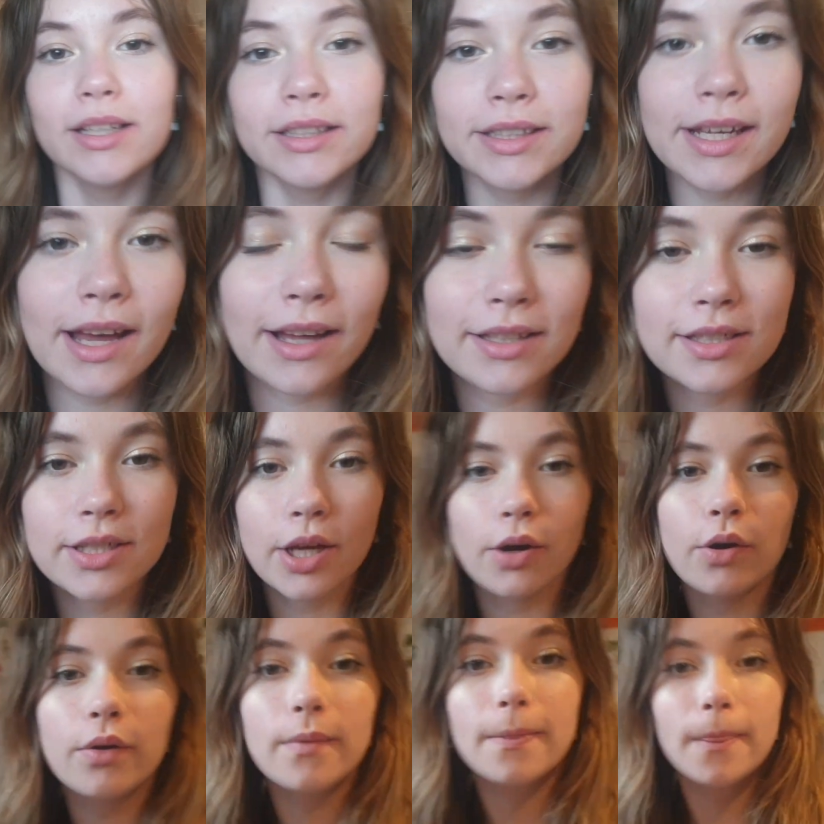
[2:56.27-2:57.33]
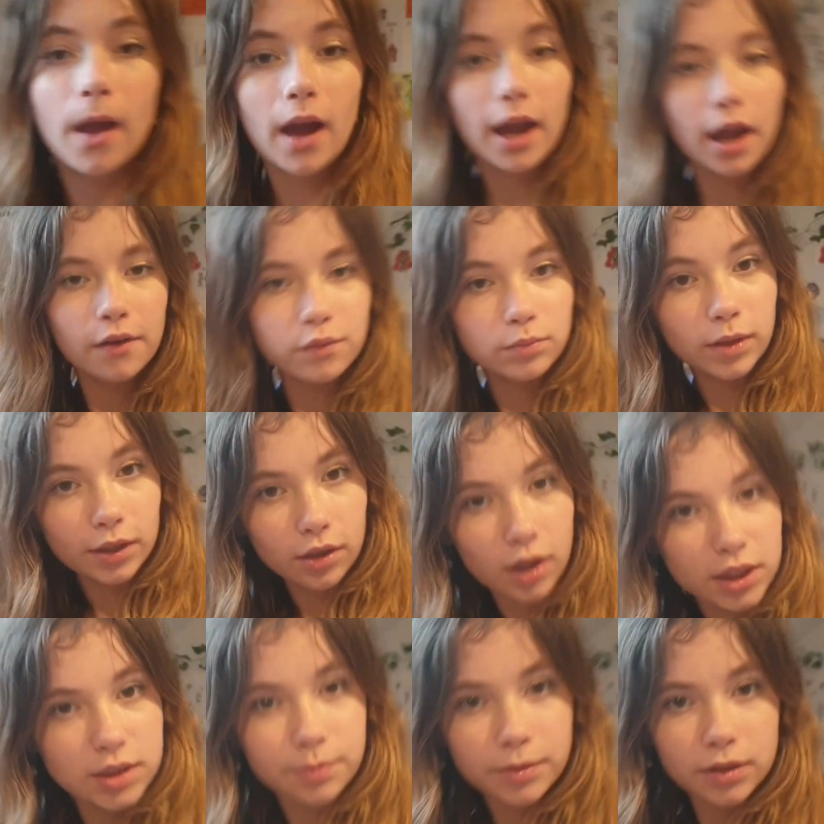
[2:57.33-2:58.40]
Yeah, so I have my
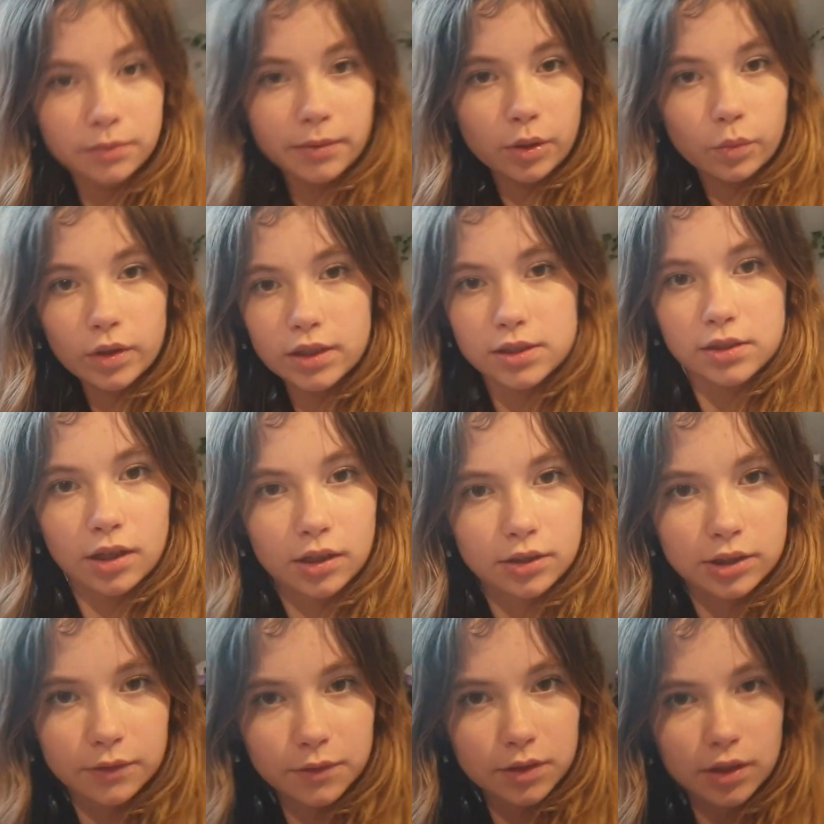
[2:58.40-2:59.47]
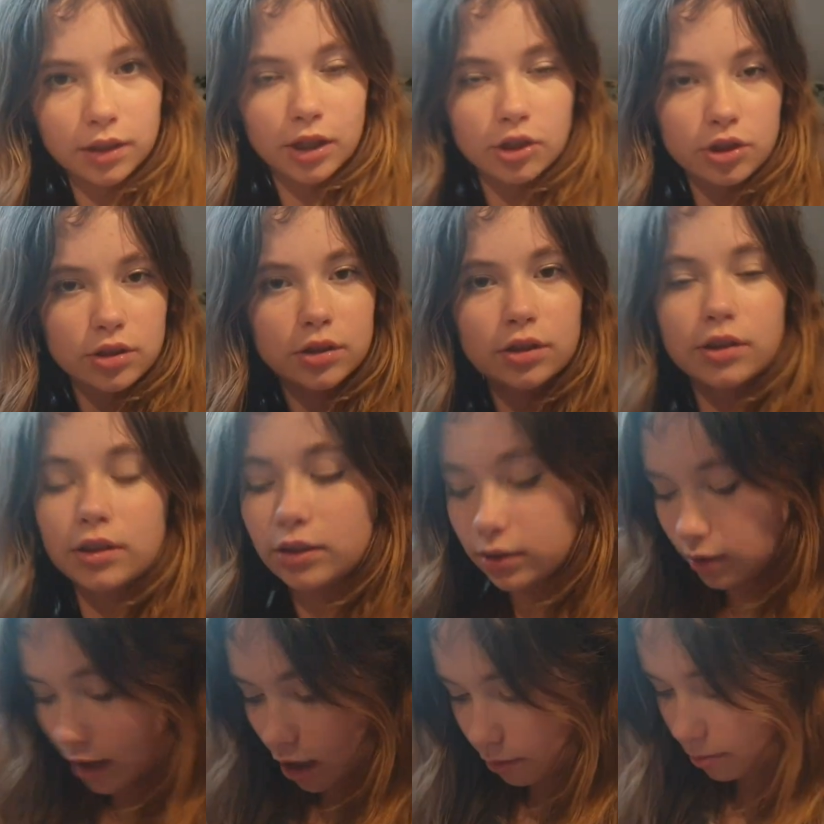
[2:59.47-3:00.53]
cosplay, my wig styled and everything. I just need
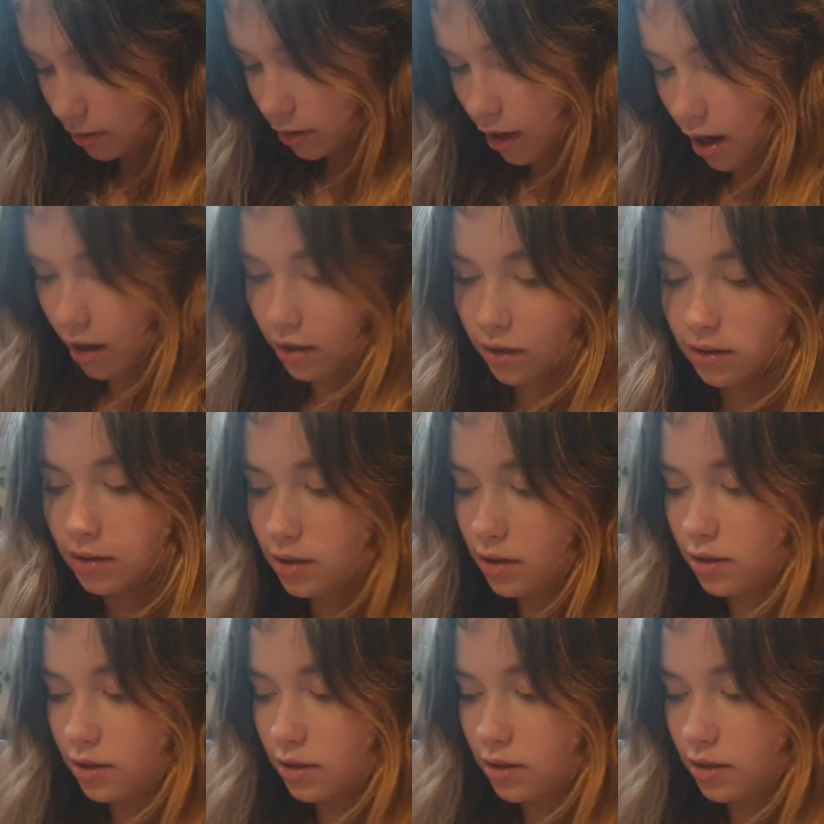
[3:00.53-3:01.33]
to help style